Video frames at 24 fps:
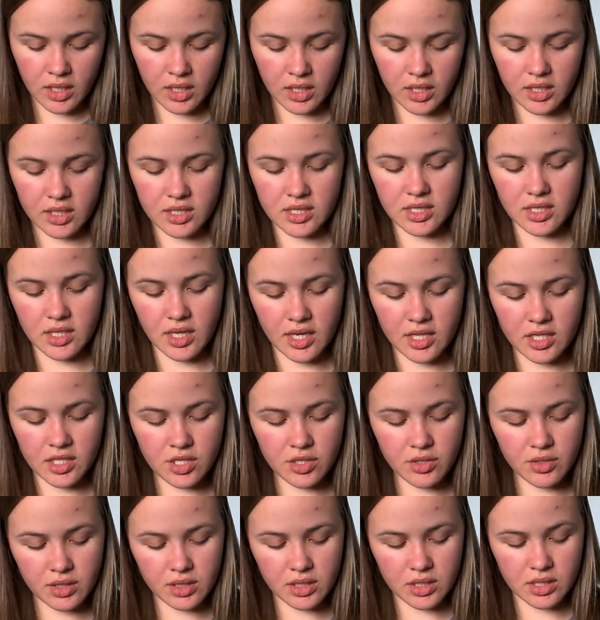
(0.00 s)
because as
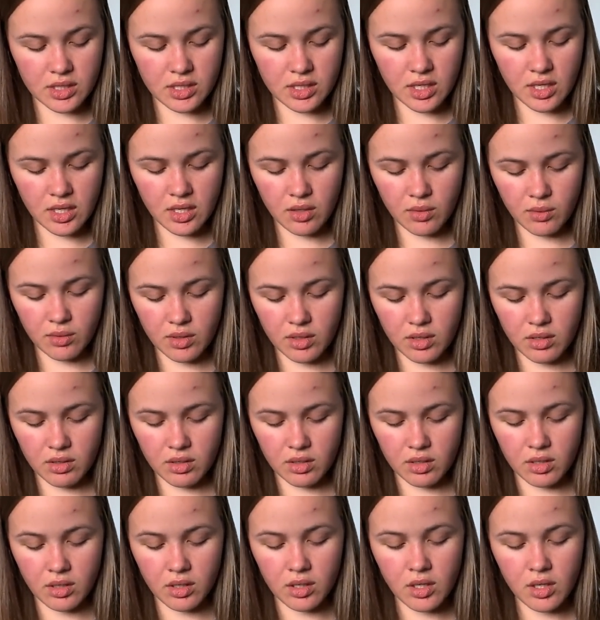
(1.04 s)
you can see with
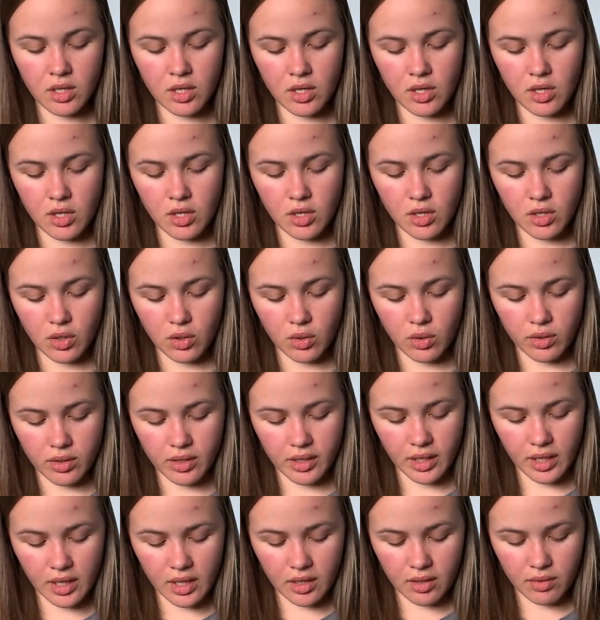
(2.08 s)
the
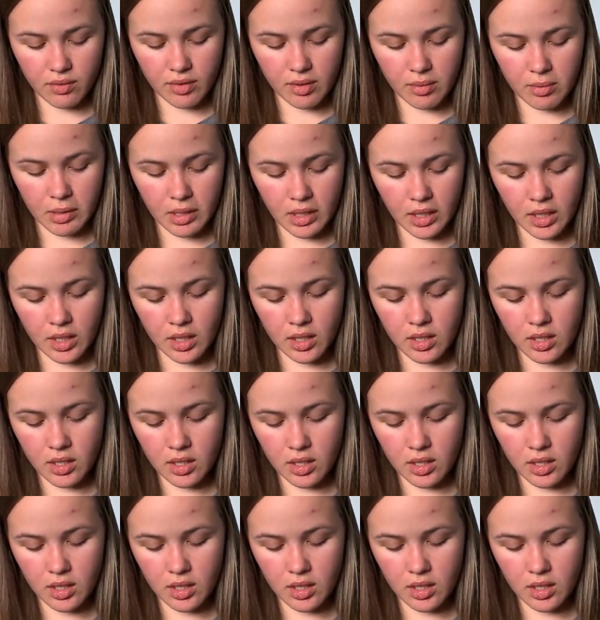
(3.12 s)
corrugated ribbing,